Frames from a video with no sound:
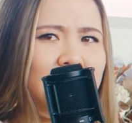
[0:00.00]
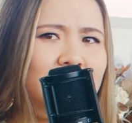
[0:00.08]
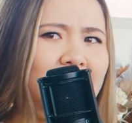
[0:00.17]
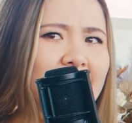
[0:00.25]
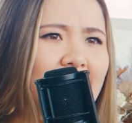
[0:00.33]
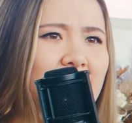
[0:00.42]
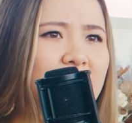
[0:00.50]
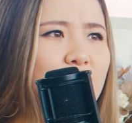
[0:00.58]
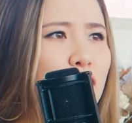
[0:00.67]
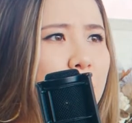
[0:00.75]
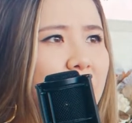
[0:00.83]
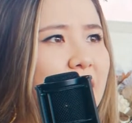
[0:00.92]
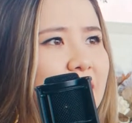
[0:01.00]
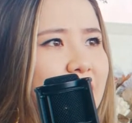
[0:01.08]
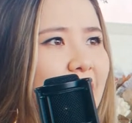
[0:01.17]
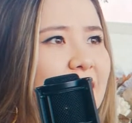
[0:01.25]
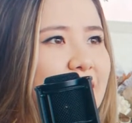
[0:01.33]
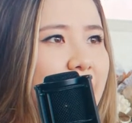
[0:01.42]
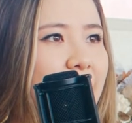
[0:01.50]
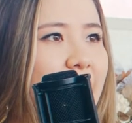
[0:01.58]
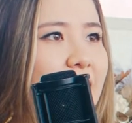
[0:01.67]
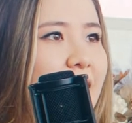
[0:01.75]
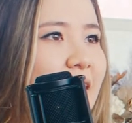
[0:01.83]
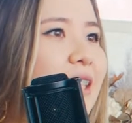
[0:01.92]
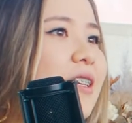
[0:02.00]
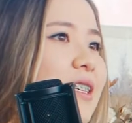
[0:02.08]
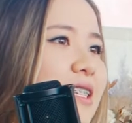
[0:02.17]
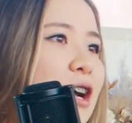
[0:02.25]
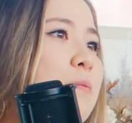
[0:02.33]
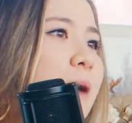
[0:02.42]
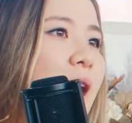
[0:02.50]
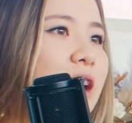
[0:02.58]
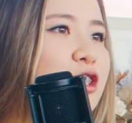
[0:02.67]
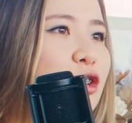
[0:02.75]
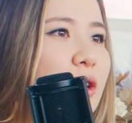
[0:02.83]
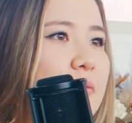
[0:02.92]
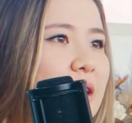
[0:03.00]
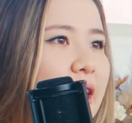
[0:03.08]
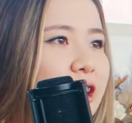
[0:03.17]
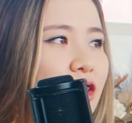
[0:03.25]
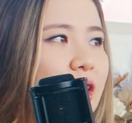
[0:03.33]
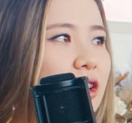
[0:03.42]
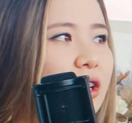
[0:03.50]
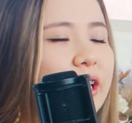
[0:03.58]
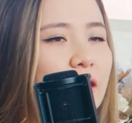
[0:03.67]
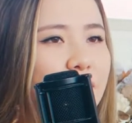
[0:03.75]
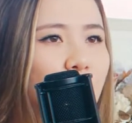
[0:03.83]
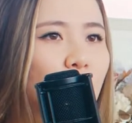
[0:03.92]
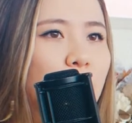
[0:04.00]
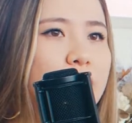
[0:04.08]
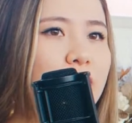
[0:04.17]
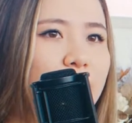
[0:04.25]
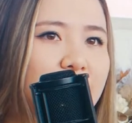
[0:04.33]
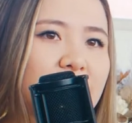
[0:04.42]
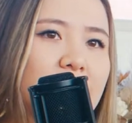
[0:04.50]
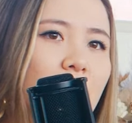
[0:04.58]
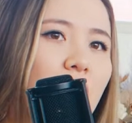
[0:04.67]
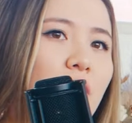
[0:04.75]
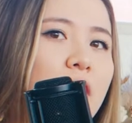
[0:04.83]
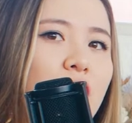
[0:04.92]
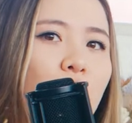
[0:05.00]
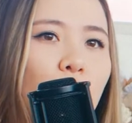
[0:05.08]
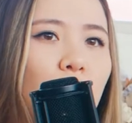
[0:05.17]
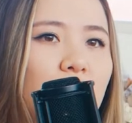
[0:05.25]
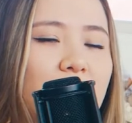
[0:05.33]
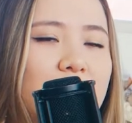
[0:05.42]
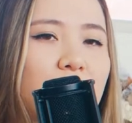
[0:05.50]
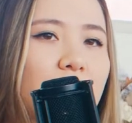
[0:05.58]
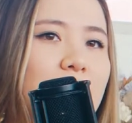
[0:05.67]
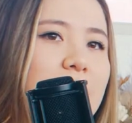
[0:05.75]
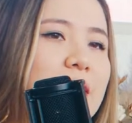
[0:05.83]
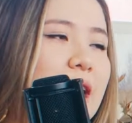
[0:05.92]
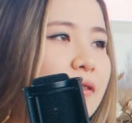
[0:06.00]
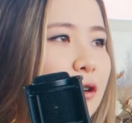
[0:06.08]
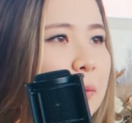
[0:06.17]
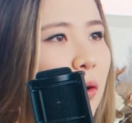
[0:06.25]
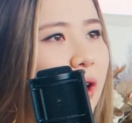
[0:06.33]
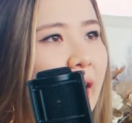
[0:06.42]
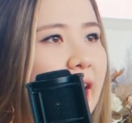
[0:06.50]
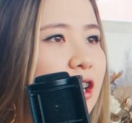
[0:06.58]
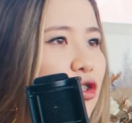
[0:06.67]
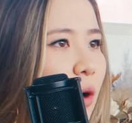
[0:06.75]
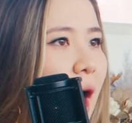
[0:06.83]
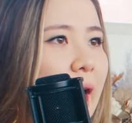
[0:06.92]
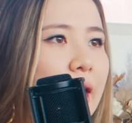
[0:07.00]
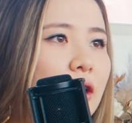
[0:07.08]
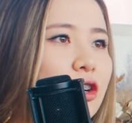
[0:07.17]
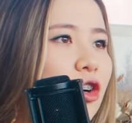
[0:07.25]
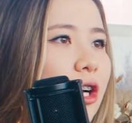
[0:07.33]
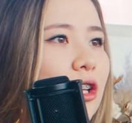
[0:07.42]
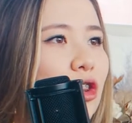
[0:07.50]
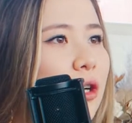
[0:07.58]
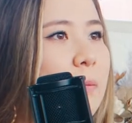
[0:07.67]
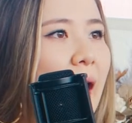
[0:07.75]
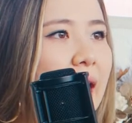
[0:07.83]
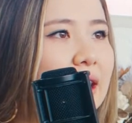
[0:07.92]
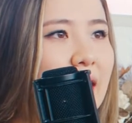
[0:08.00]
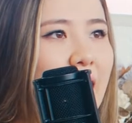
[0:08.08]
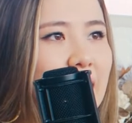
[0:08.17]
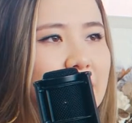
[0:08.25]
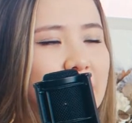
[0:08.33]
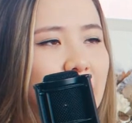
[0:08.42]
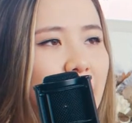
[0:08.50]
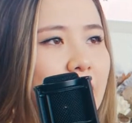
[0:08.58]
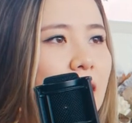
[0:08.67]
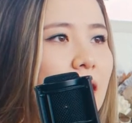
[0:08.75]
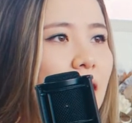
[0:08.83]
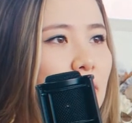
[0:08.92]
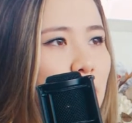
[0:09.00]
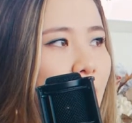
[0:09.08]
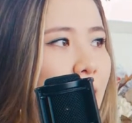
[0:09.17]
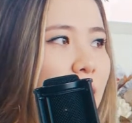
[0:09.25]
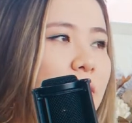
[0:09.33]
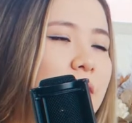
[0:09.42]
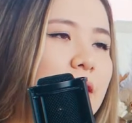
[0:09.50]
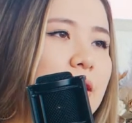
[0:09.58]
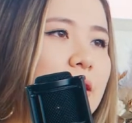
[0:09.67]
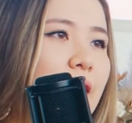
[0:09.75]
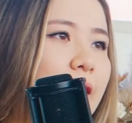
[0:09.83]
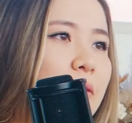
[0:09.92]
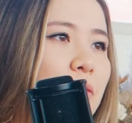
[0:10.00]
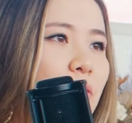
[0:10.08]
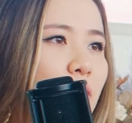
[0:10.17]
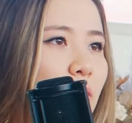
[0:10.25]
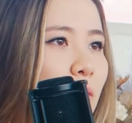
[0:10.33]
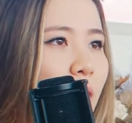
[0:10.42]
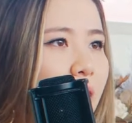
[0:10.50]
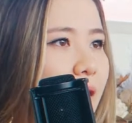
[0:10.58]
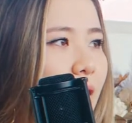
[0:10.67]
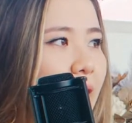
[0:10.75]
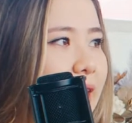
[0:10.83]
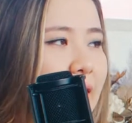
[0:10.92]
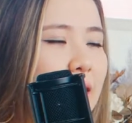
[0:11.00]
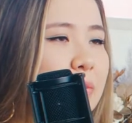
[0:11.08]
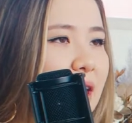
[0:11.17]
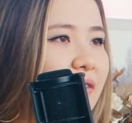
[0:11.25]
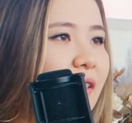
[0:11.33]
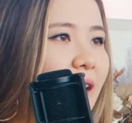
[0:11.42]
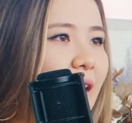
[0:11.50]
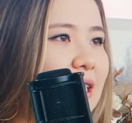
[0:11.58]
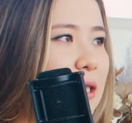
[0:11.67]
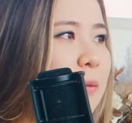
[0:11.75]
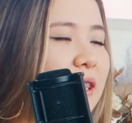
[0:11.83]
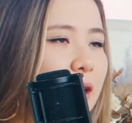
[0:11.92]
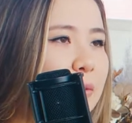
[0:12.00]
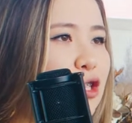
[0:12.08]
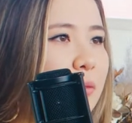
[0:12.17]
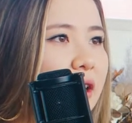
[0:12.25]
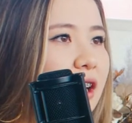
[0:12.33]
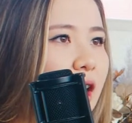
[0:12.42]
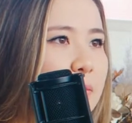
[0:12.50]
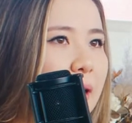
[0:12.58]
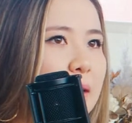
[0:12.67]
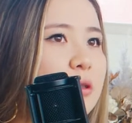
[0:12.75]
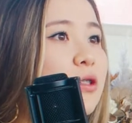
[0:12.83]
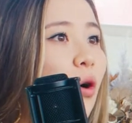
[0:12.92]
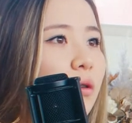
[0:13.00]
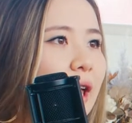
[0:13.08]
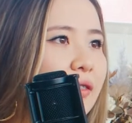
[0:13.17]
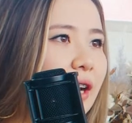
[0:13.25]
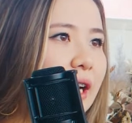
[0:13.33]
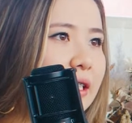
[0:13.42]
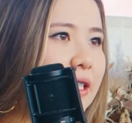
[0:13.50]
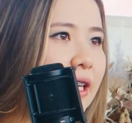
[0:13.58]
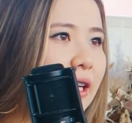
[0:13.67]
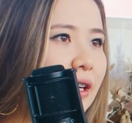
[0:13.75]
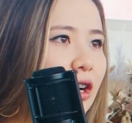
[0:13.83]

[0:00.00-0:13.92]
And like anything you put into that day, it does come back. Do you know what I mean? Like you're going to look at your photos, your video, or like you're going to save your bouquet and dry it, or you're going to look back at that and say like, wow, I can't believe that I spent that much money on it, but I'm so glad that I did.